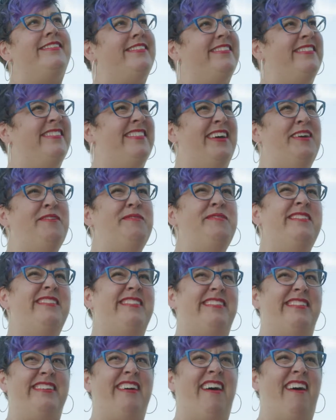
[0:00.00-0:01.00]
Since I was
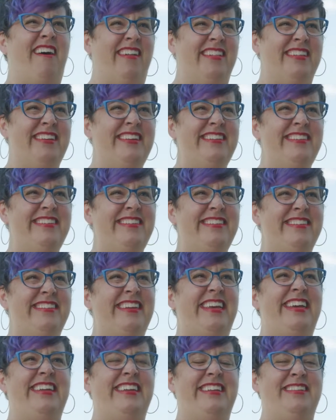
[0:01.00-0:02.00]
in college,
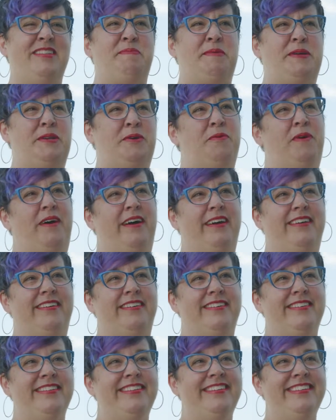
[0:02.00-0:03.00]
and it's been a
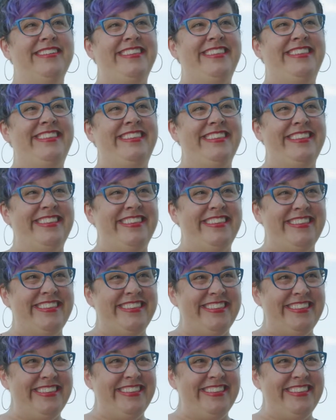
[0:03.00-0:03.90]
while.